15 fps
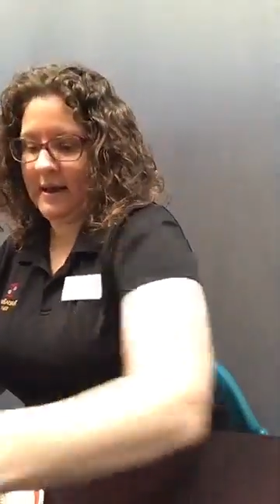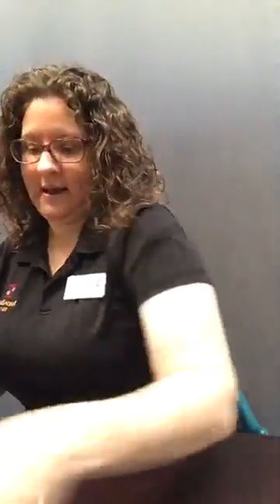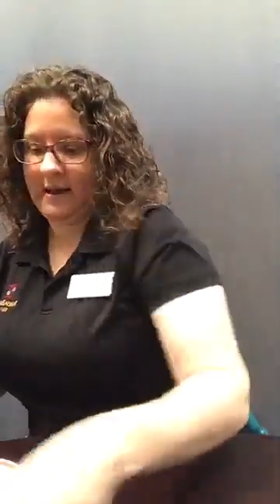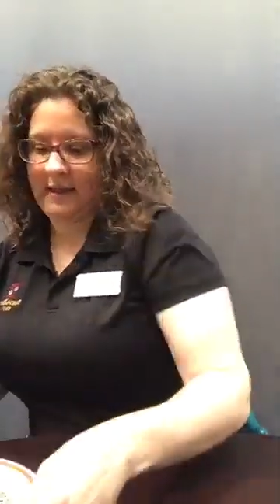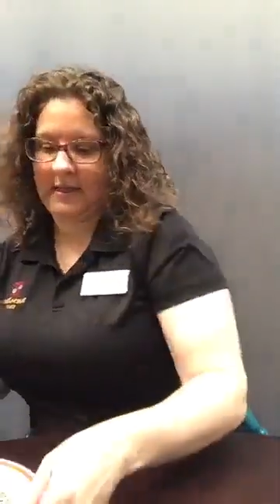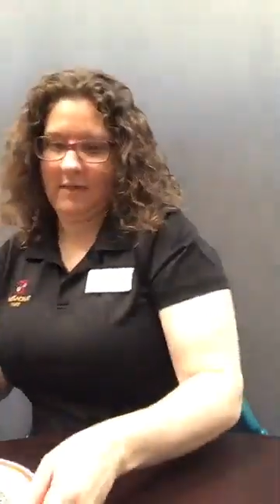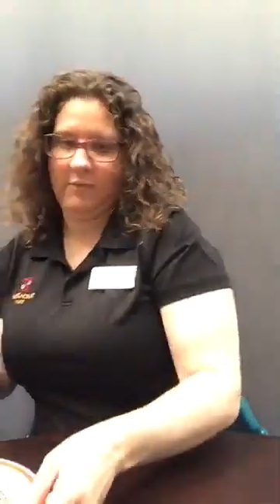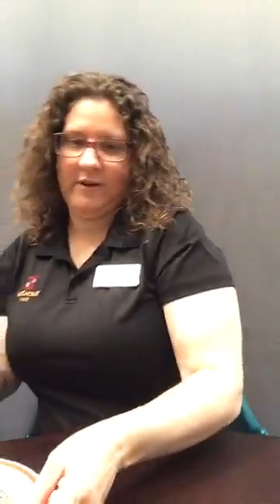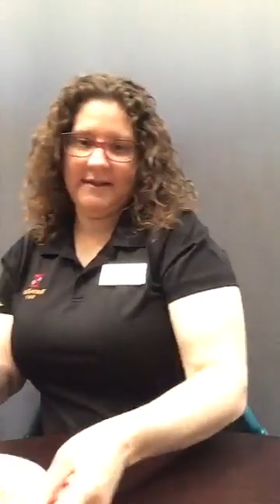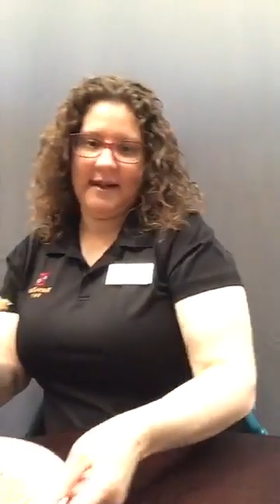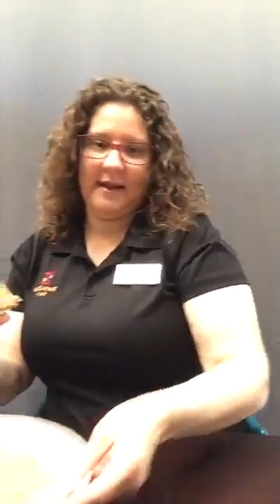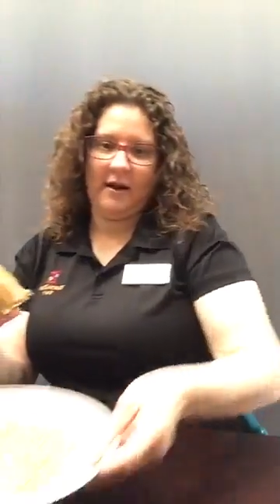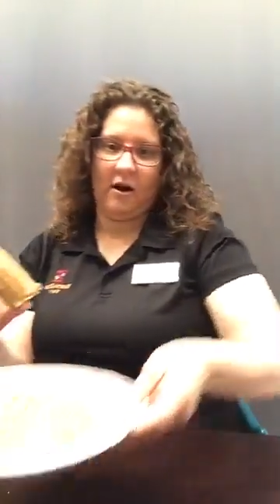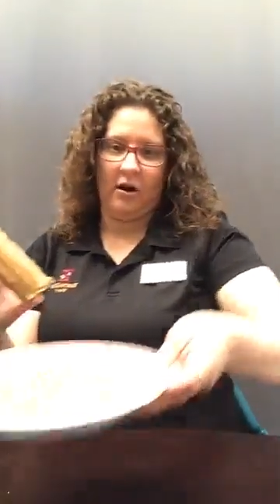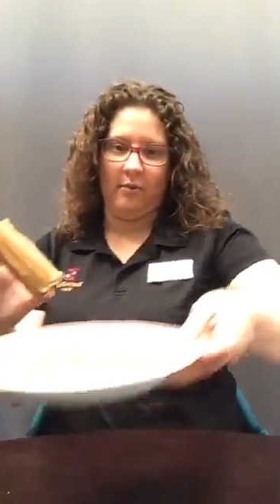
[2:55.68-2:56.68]
And then we
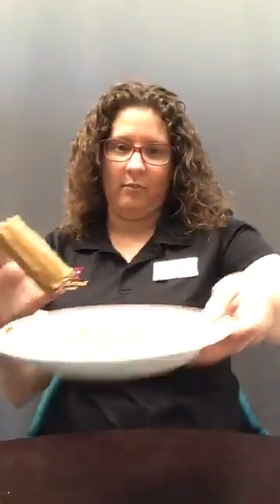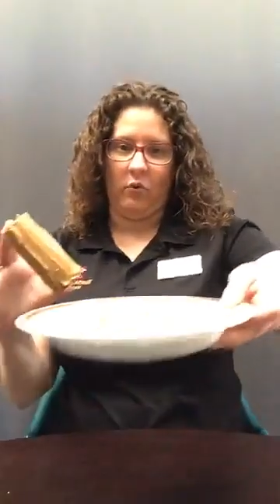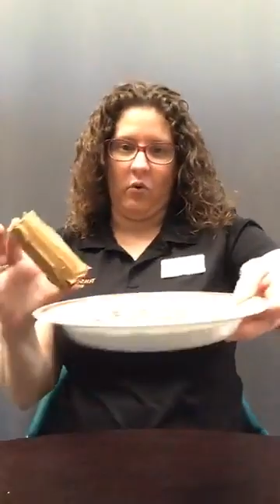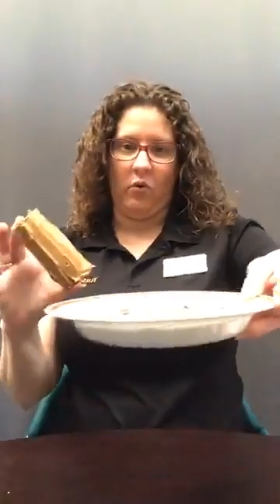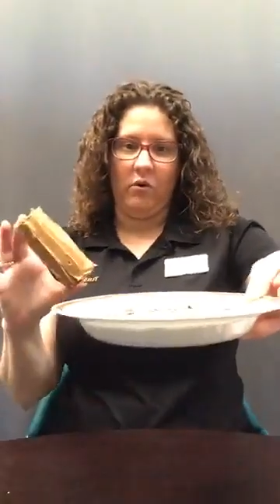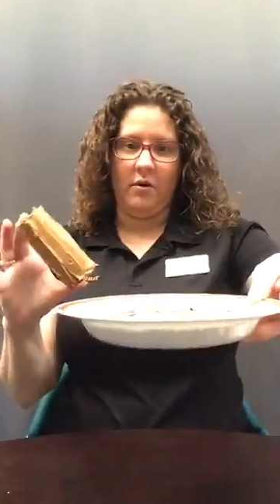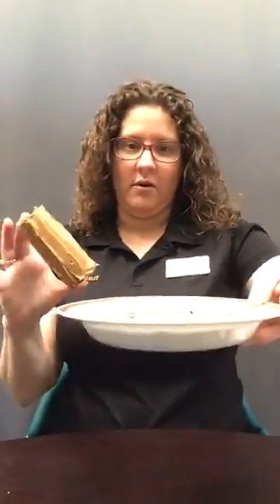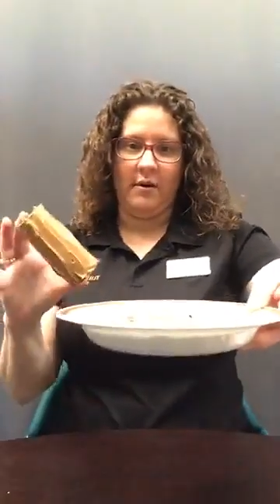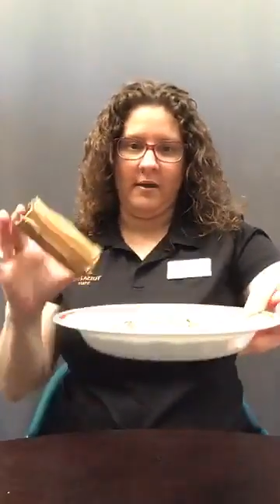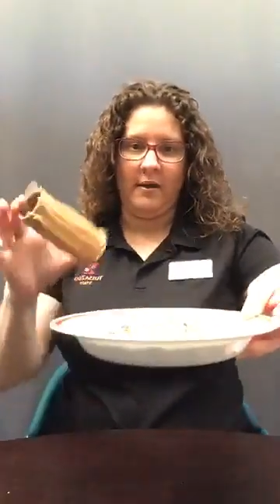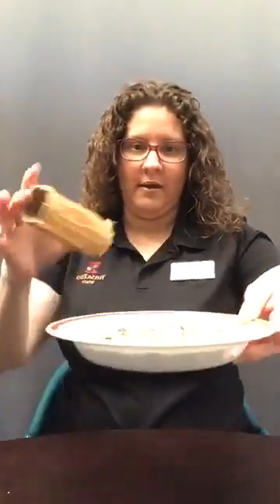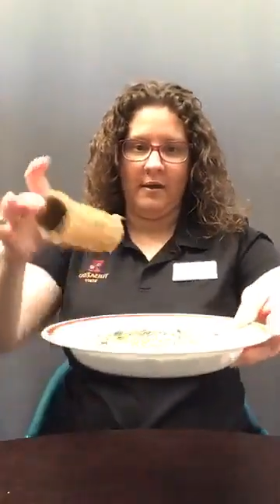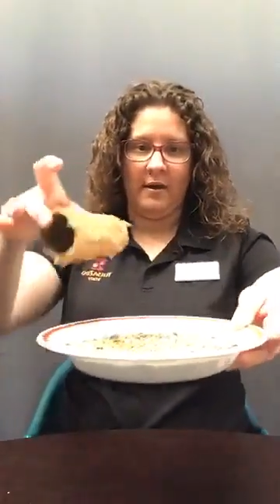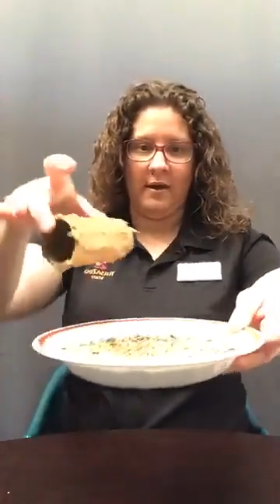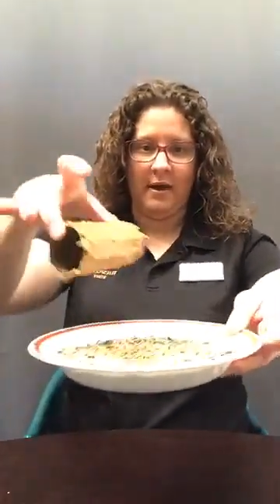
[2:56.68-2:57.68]
take our bowl
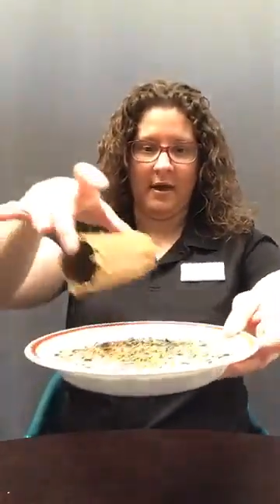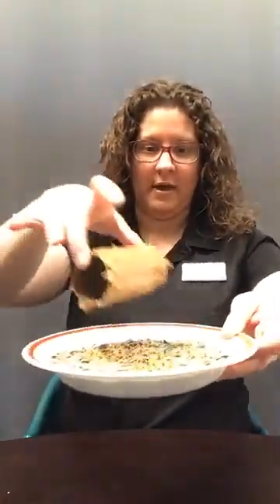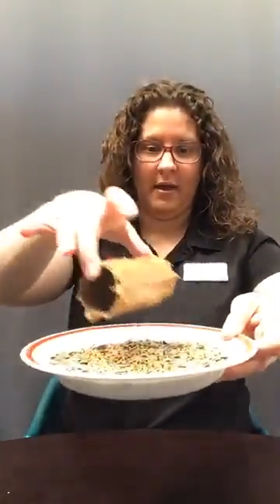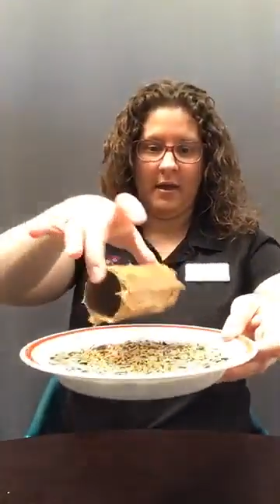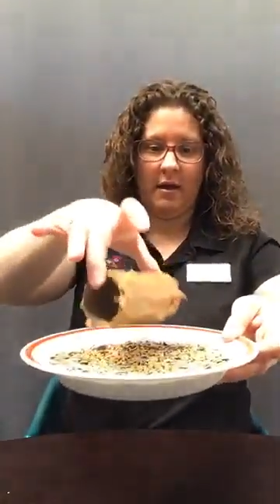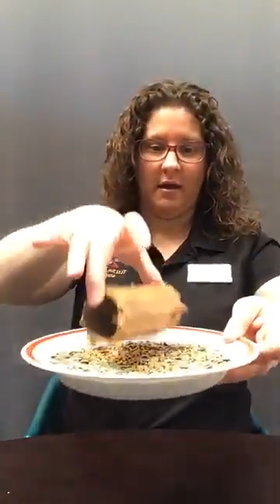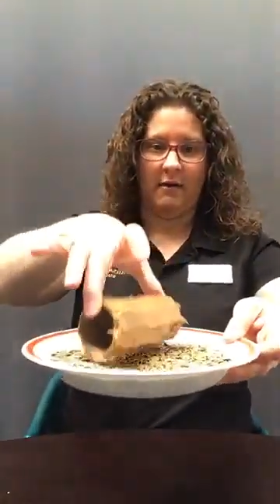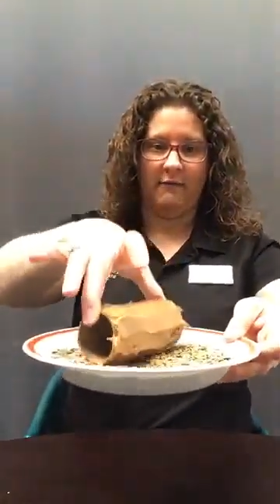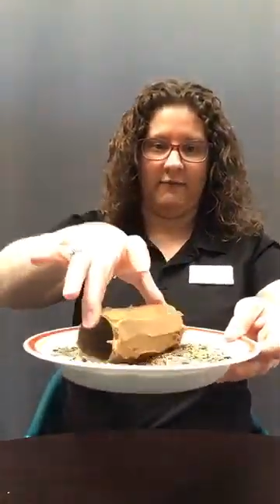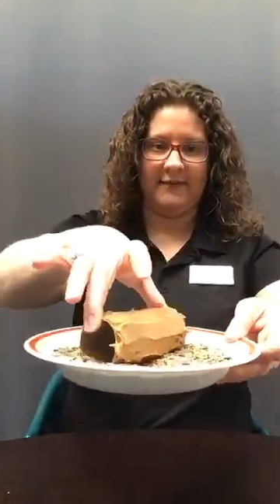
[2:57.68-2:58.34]
of